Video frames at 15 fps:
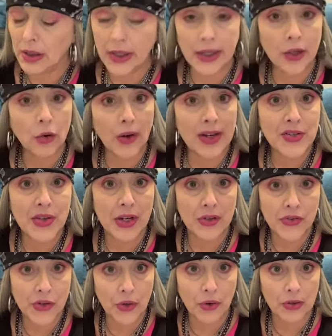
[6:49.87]
ingressing
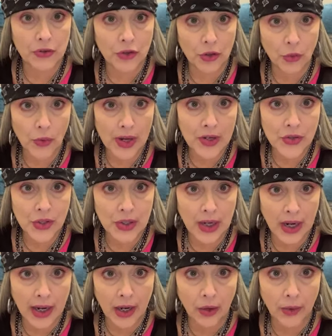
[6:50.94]
0 degrees in
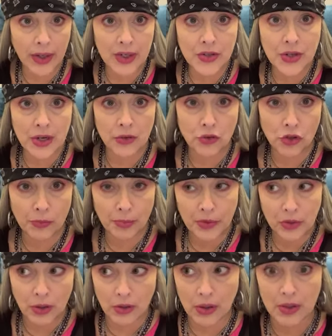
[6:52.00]
Aries, now
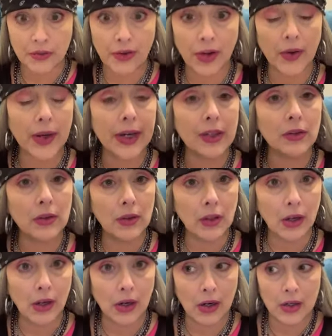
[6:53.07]
Jupiter is very
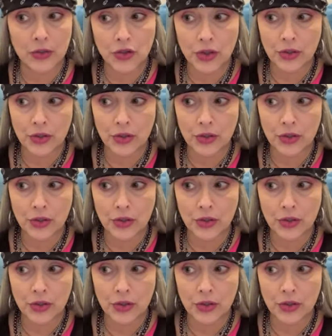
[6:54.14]
enlarged.